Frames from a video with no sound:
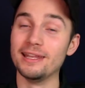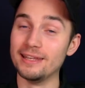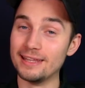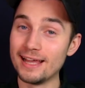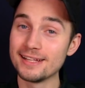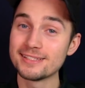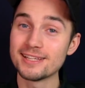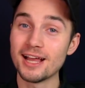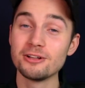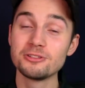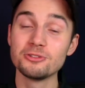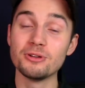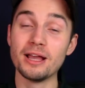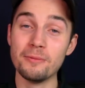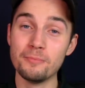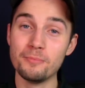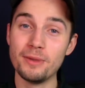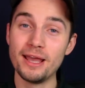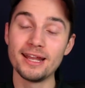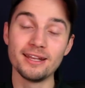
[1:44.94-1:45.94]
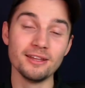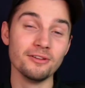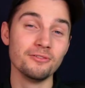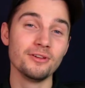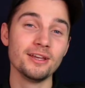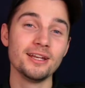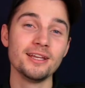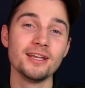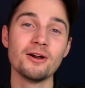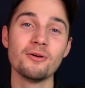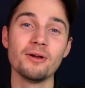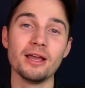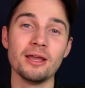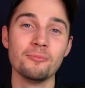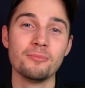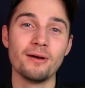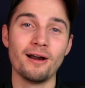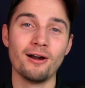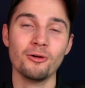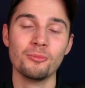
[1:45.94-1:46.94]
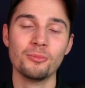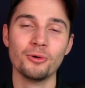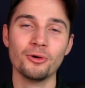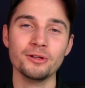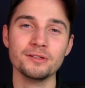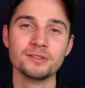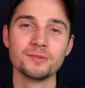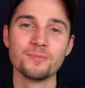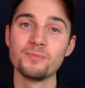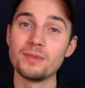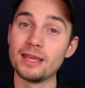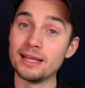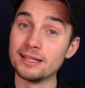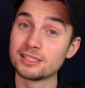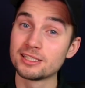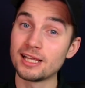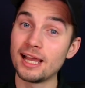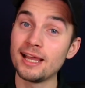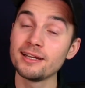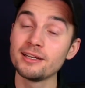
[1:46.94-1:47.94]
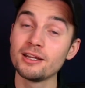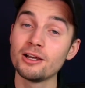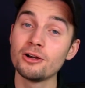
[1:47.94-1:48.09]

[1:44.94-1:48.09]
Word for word: And that's how to embed a video in PowerPoint. And side